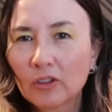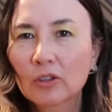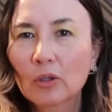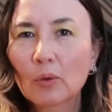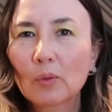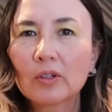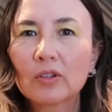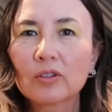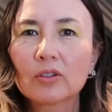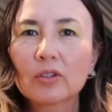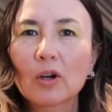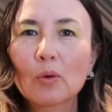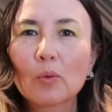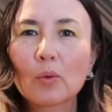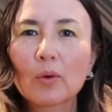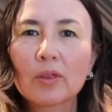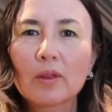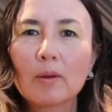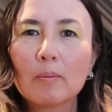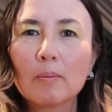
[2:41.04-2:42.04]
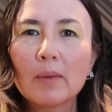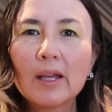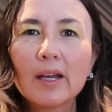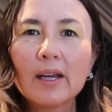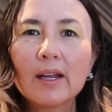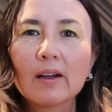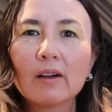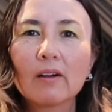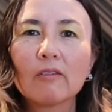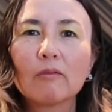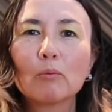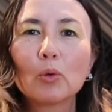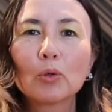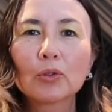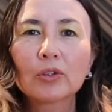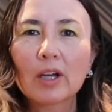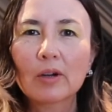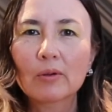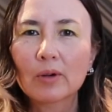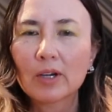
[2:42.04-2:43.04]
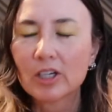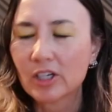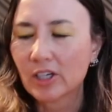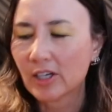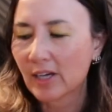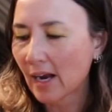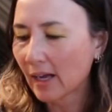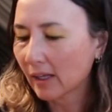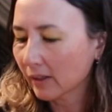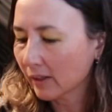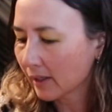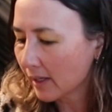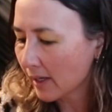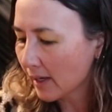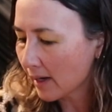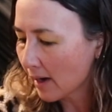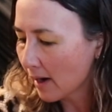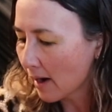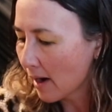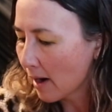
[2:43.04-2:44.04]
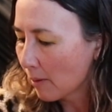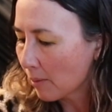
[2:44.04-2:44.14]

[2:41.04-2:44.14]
So we start with The Meaning of Multiraciality